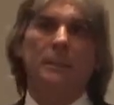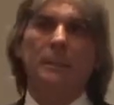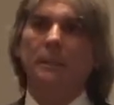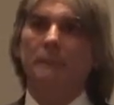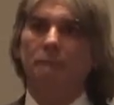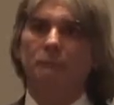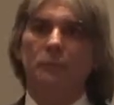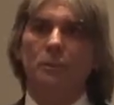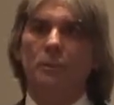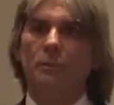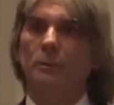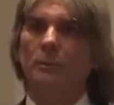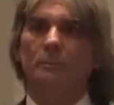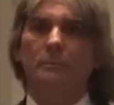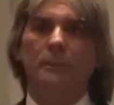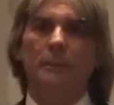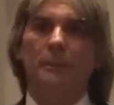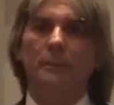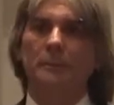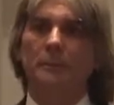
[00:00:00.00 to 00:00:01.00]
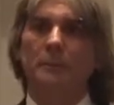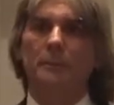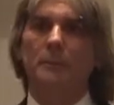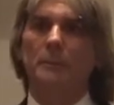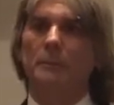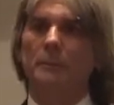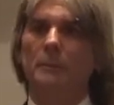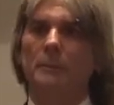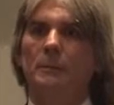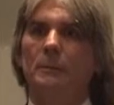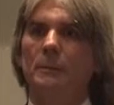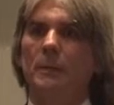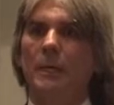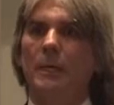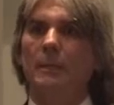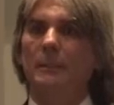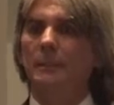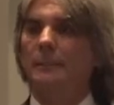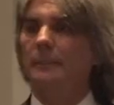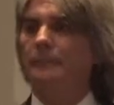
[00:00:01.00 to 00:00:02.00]
yeah, sure, yeah, you could do
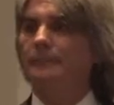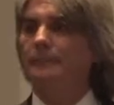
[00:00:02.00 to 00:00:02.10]
that.